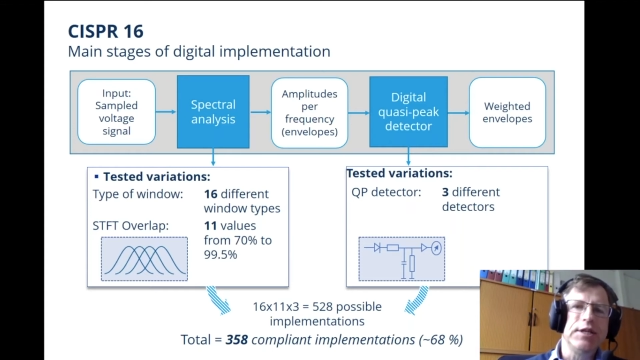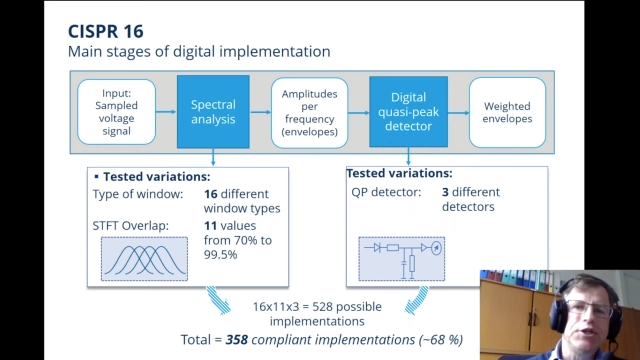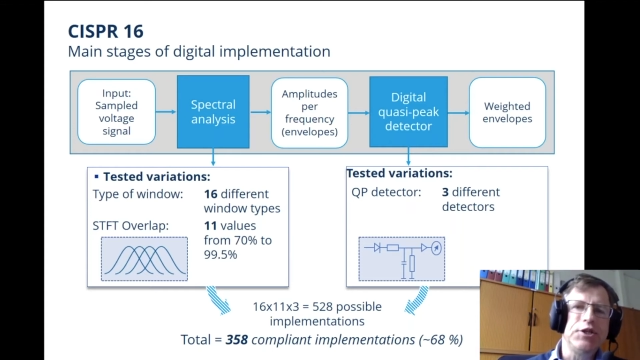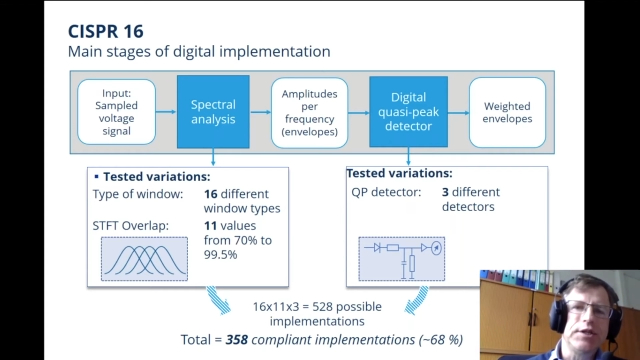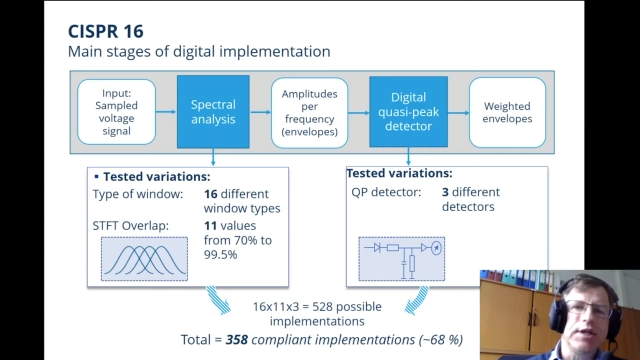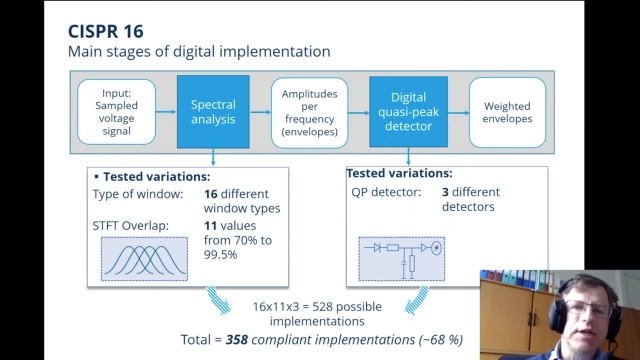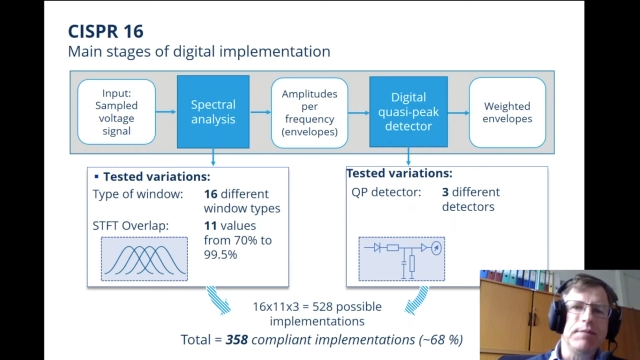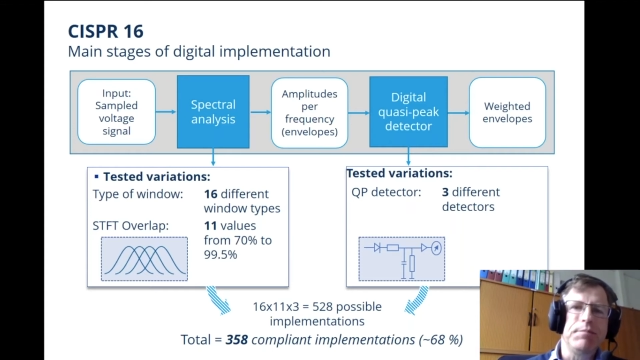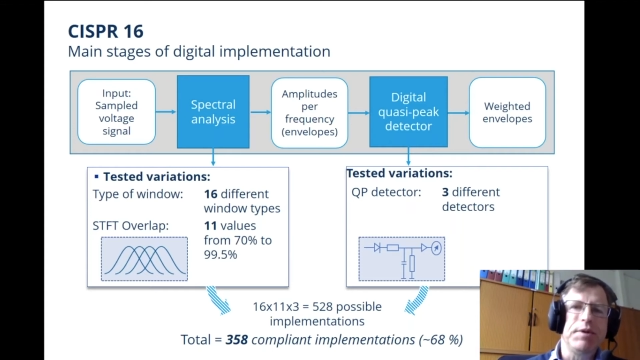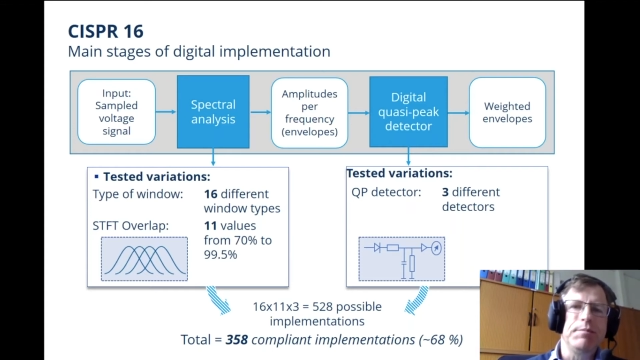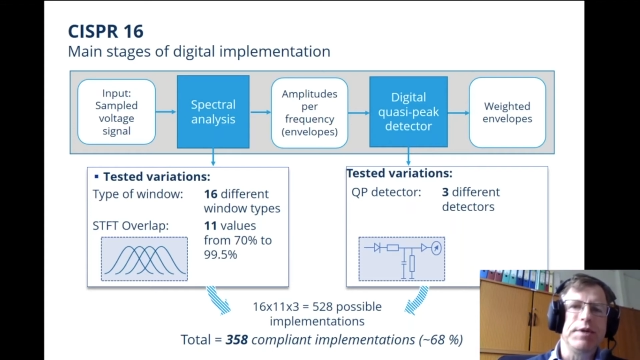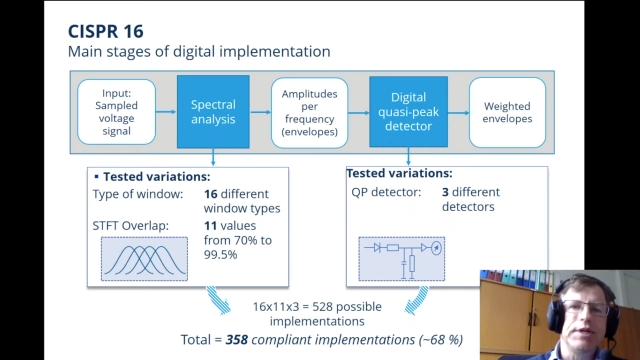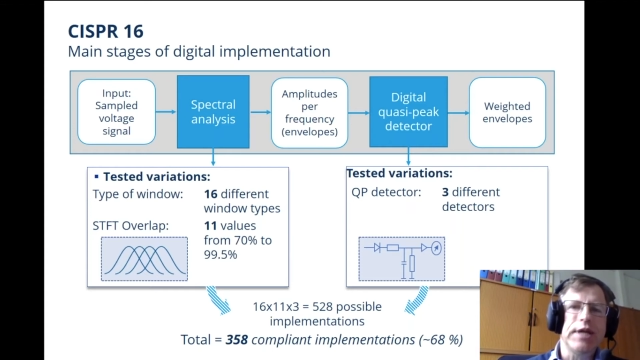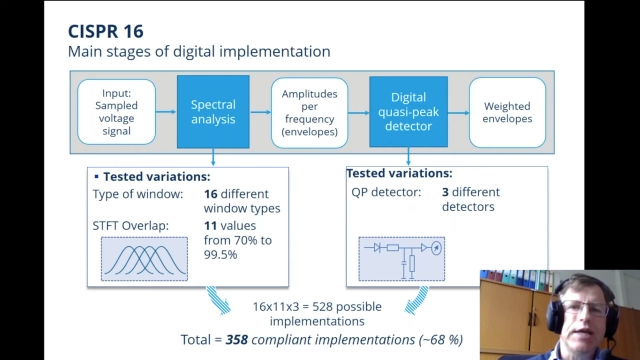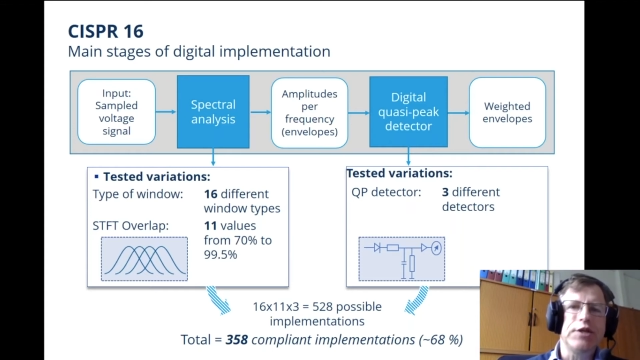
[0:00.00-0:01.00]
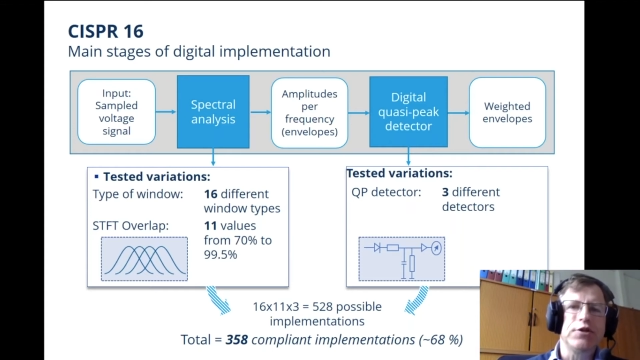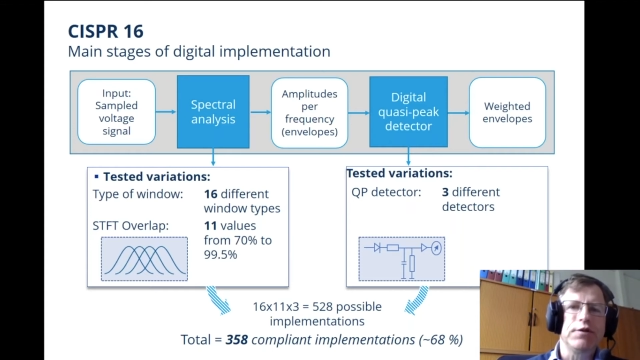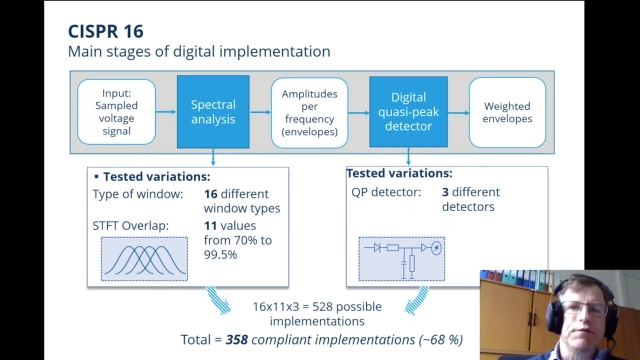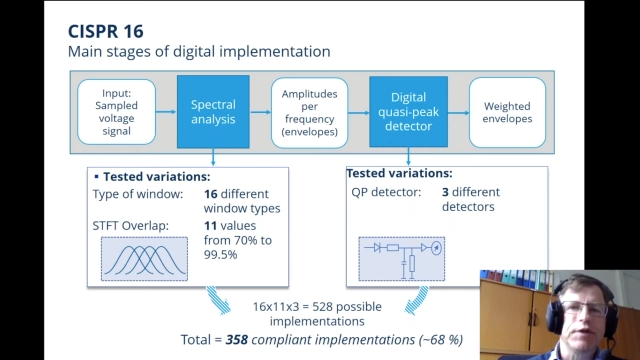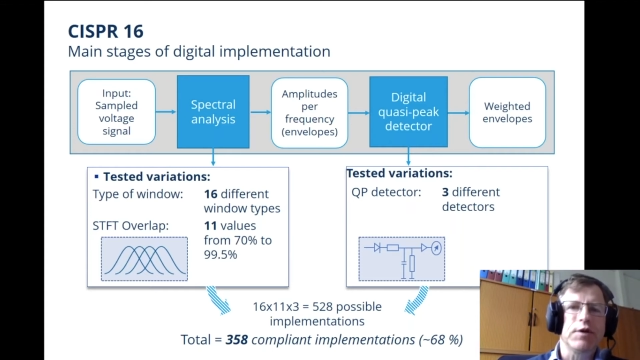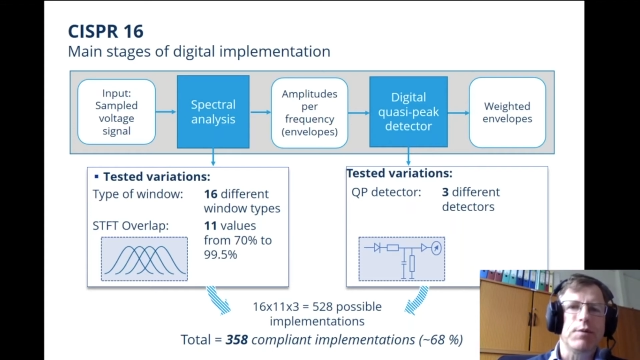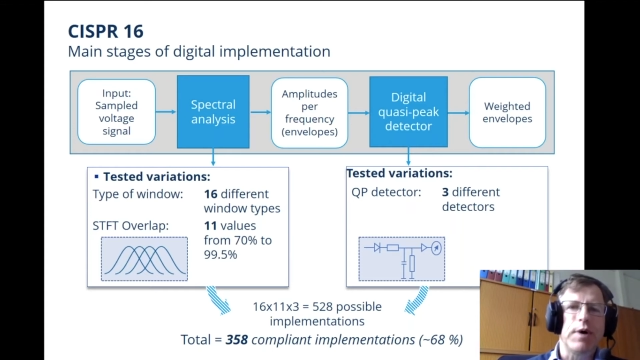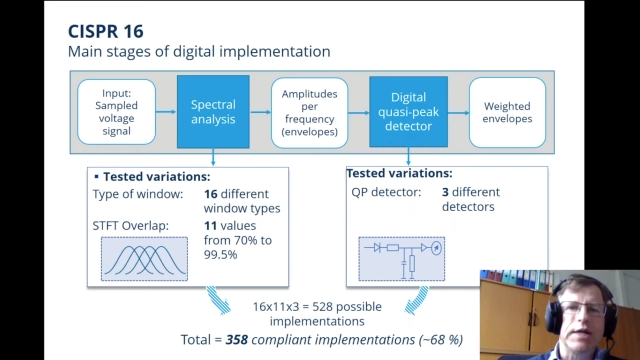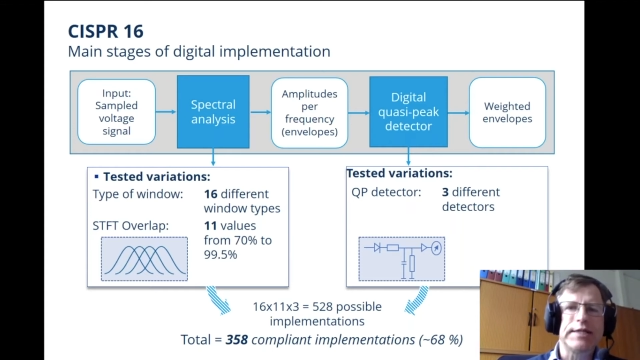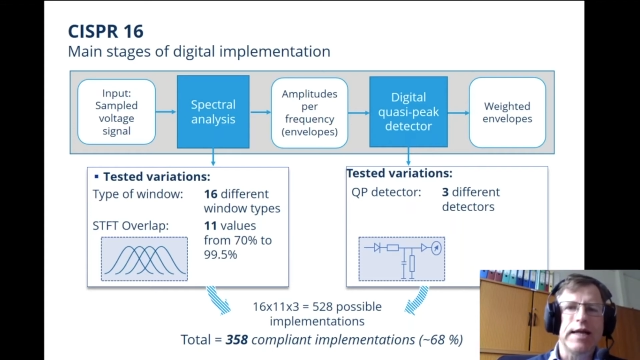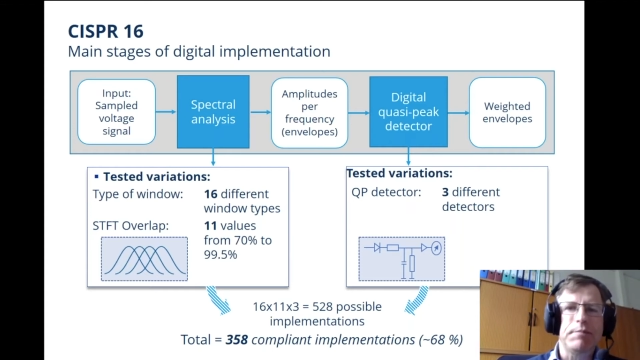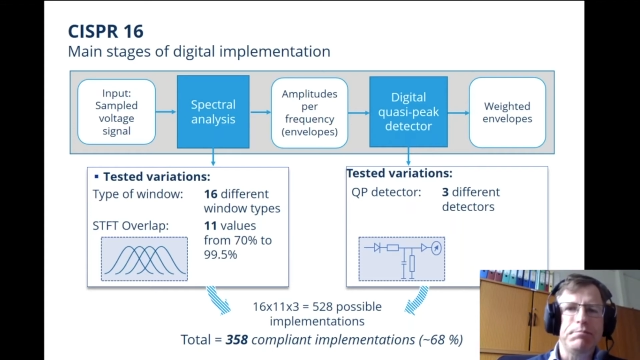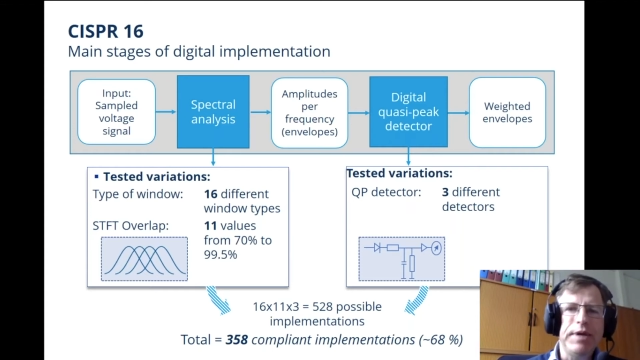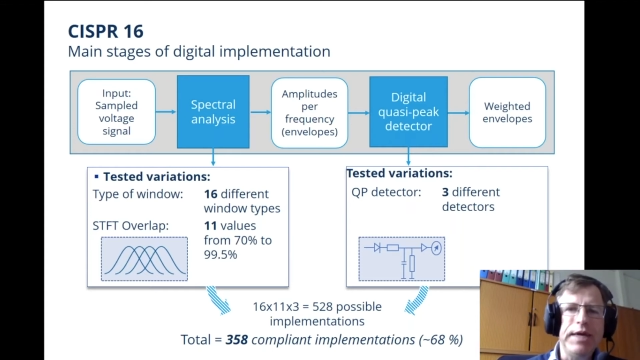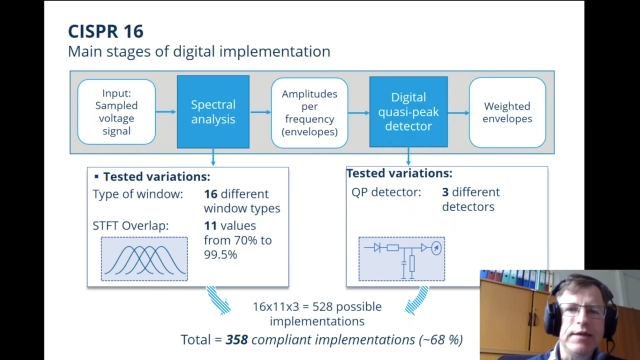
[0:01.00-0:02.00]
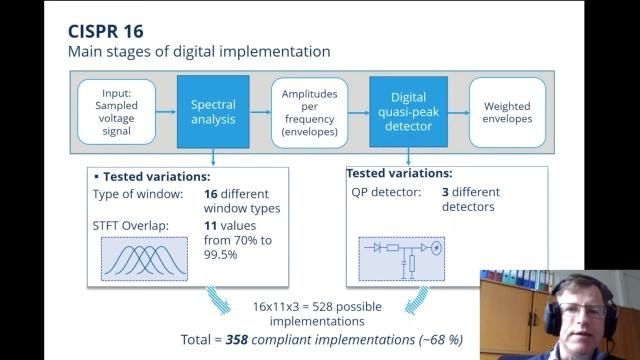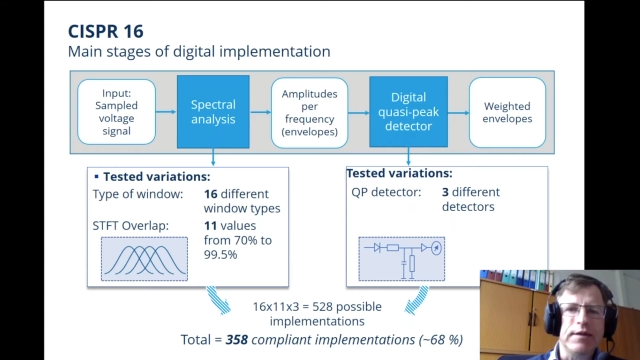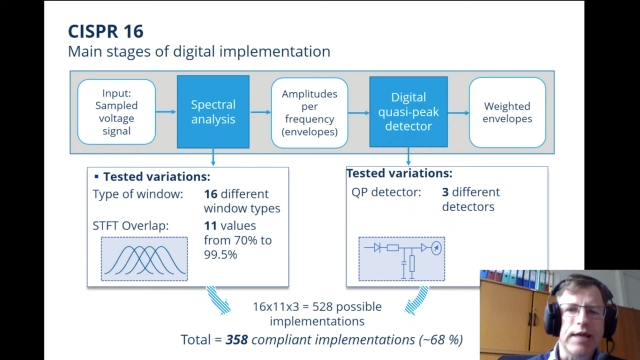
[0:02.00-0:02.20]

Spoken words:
digital implementation of a quasi-peak